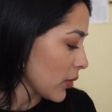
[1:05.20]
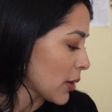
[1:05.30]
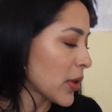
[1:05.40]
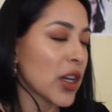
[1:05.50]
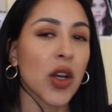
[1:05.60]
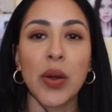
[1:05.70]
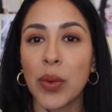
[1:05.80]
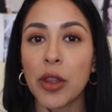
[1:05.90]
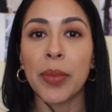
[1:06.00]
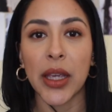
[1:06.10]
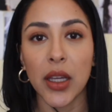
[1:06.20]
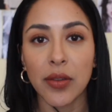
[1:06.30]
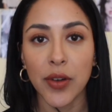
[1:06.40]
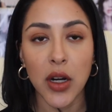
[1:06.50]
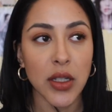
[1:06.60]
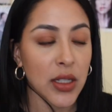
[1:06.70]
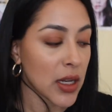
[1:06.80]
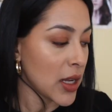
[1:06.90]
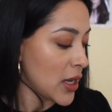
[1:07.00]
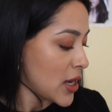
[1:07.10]
I'm gonna go in with makeup first.
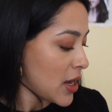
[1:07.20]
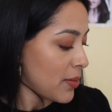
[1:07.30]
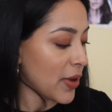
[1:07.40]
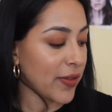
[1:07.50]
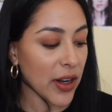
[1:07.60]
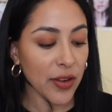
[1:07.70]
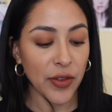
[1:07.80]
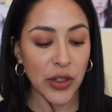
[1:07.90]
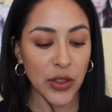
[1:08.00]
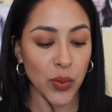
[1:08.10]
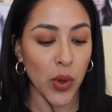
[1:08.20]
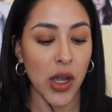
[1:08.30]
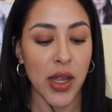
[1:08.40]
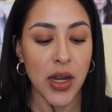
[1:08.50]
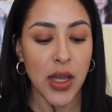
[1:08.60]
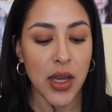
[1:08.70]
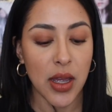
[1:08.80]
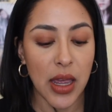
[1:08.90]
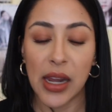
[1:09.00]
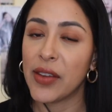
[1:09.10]
My very first one, and
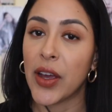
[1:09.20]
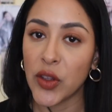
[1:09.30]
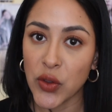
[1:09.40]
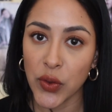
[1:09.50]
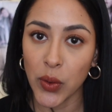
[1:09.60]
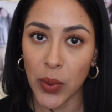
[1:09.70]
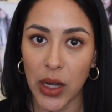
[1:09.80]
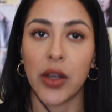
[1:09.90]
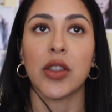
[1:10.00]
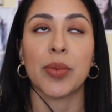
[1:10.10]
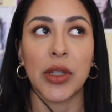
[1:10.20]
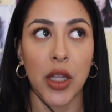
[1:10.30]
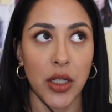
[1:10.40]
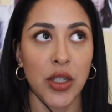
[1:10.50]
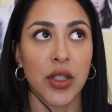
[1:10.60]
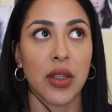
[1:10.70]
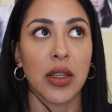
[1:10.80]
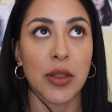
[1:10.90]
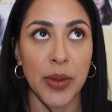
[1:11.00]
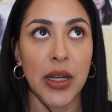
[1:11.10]
I've had this for a while, it's
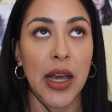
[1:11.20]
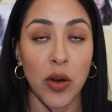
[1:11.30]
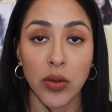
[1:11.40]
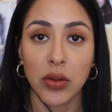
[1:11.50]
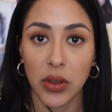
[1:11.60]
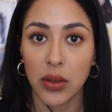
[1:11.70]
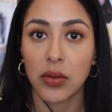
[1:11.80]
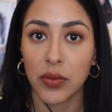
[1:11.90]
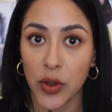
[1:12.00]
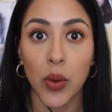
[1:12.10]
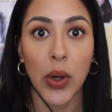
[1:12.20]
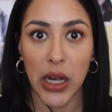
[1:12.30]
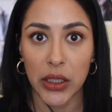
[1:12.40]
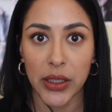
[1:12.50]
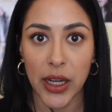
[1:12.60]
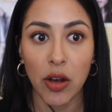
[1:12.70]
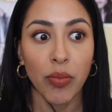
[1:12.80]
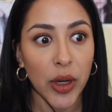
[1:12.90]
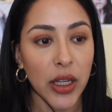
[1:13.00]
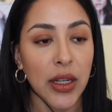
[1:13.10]
been out for a while now,
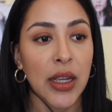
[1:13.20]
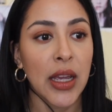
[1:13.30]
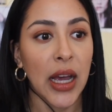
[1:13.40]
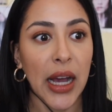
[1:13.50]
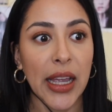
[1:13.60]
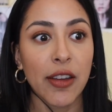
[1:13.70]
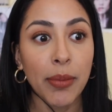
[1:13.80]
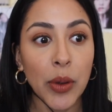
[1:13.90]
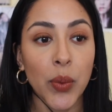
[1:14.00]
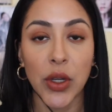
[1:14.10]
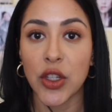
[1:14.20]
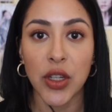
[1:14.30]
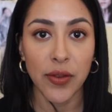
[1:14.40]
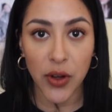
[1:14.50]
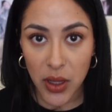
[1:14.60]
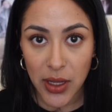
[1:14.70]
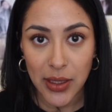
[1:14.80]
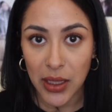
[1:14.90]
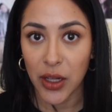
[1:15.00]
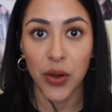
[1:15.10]
but I have been reaching for
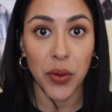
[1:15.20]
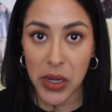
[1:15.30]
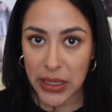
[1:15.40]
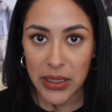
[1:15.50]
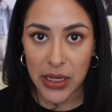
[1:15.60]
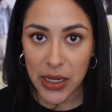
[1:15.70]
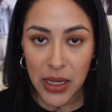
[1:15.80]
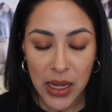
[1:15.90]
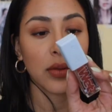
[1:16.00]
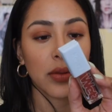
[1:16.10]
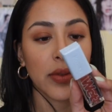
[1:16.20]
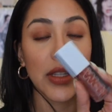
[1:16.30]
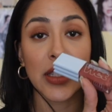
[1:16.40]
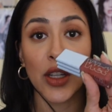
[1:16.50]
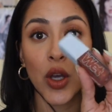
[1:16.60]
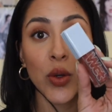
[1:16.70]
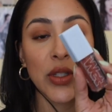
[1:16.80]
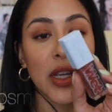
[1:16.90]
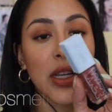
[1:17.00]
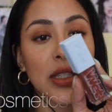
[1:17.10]
this like crazy, is the
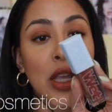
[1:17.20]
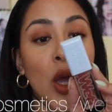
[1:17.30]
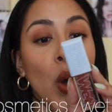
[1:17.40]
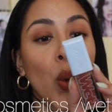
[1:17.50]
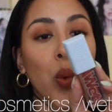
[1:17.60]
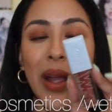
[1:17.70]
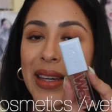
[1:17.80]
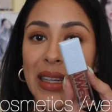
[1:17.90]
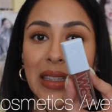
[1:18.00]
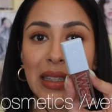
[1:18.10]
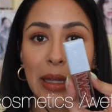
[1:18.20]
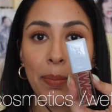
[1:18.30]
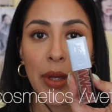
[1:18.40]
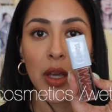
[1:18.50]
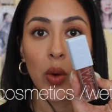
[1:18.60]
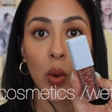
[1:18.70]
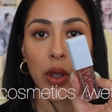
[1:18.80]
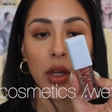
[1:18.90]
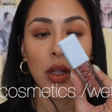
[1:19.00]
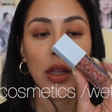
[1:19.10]
Kosas Wet Lip
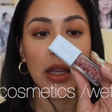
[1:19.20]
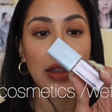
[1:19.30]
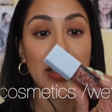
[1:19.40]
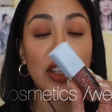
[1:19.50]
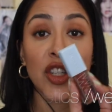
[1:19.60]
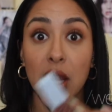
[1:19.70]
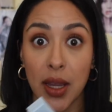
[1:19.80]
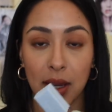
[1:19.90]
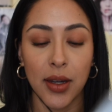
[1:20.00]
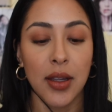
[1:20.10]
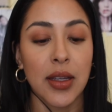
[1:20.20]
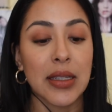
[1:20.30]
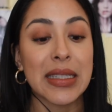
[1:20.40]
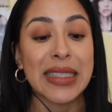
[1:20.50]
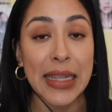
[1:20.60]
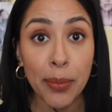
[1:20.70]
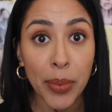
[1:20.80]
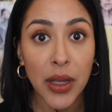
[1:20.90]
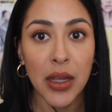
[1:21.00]
Oil in the shade Dip.